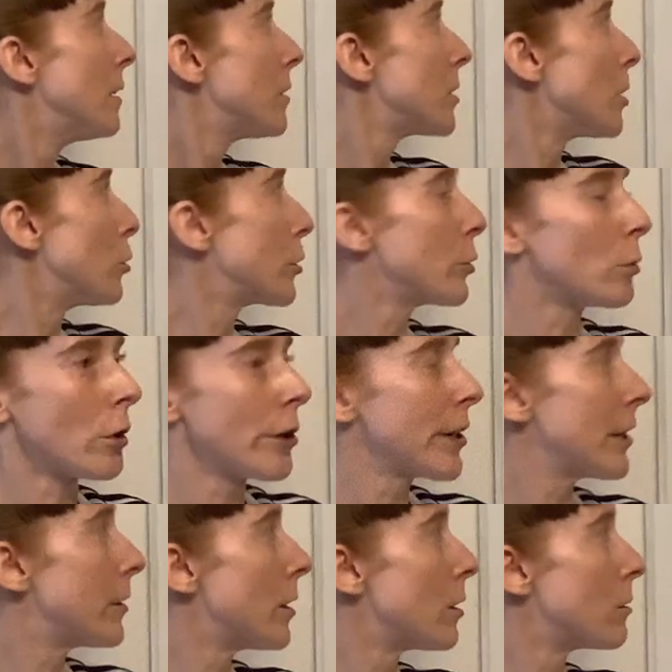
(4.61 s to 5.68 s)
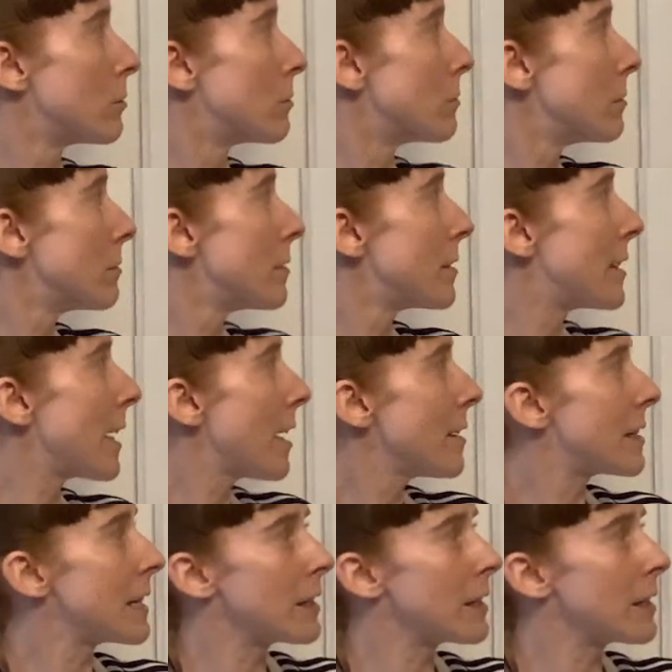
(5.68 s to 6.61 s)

So you already know der,